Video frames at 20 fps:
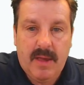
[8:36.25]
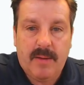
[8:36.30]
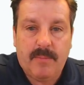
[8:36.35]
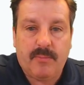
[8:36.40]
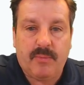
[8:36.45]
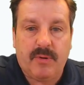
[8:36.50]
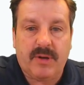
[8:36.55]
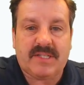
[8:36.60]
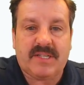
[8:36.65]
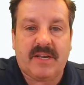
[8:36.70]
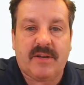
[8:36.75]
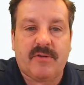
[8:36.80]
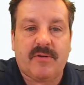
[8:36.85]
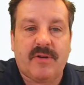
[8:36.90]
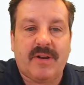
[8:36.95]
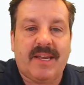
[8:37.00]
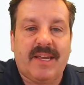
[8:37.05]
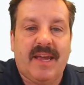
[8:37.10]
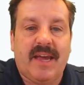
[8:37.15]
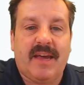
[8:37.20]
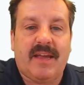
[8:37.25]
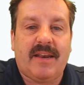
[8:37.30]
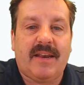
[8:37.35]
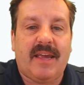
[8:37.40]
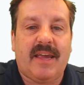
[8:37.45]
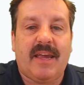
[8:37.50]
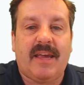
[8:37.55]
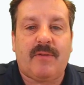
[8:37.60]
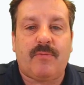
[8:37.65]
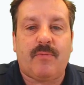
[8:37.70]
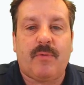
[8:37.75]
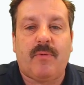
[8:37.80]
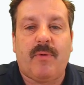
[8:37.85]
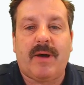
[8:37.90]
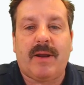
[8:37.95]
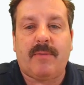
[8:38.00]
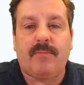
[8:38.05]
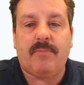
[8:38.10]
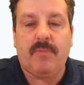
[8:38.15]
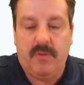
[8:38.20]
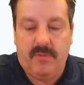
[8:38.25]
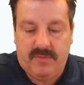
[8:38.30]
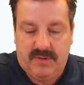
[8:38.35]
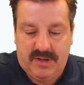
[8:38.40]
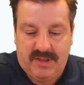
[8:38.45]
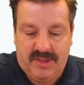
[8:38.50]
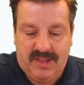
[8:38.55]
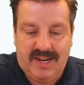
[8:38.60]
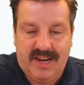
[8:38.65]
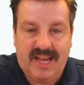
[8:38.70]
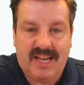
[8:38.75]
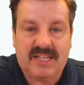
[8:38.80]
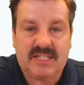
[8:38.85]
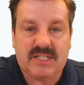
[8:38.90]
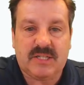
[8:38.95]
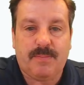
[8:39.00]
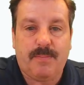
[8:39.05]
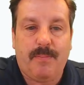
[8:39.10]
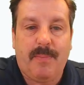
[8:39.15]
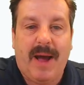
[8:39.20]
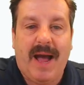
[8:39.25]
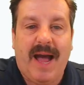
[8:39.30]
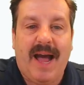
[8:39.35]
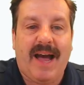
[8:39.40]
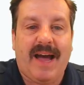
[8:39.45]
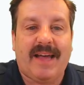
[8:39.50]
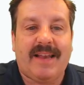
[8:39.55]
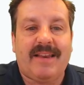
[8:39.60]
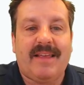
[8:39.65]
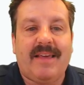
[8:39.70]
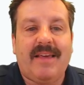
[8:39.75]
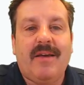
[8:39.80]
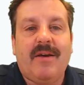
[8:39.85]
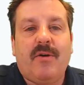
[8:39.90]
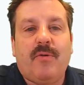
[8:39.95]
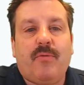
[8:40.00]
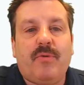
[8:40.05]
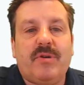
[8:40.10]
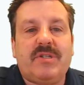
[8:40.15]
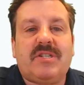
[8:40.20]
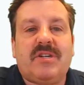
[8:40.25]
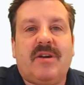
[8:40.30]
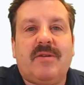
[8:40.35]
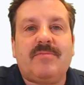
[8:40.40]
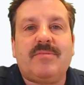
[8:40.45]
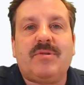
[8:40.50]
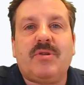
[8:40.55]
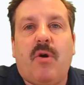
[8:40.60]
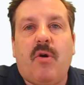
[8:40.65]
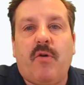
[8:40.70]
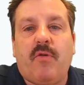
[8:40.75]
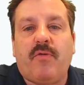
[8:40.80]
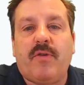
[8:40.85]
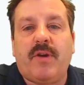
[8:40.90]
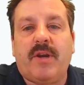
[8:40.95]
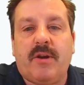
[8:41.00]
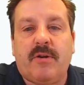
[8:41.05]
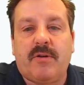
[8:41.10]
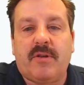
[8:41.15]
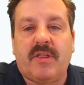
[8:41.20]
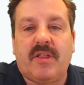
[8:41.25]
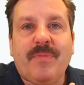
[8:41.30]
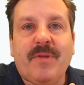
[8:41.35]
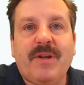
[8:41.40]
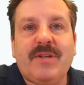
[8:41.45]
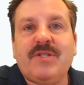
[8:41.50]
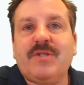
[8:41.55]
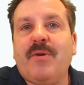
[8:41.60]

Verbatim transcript: Press enter again, and we want to move to the next spot, which comes over here to the left.